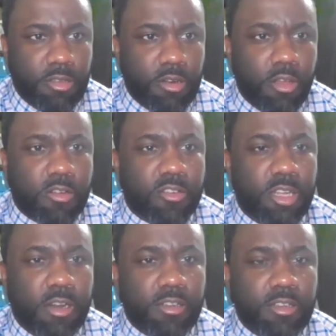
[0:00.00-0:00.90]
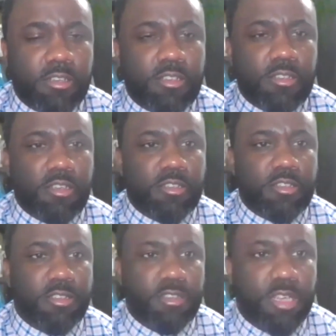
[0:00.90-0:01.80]
Allah created us
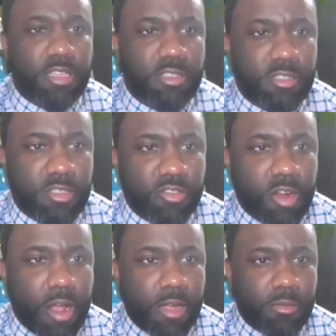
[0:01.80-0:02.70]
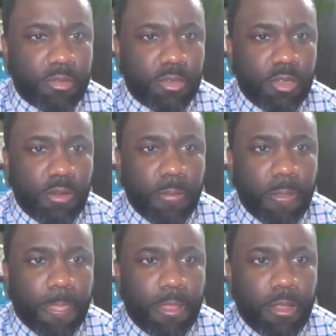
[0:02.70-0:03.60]
as nations and tribes,
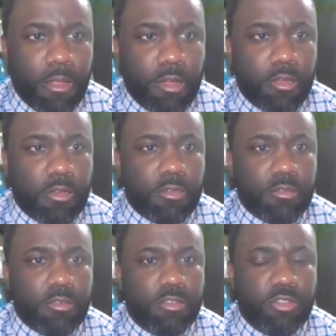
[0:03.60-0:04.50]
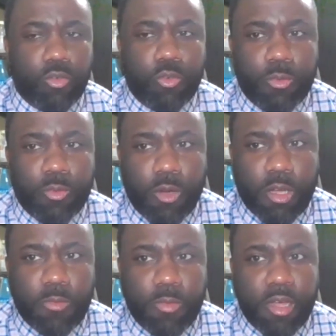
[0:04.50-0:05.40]
shu'uban wa
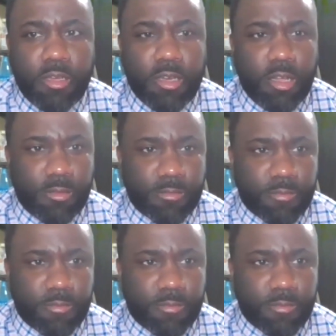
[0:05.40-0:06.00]
qabaila.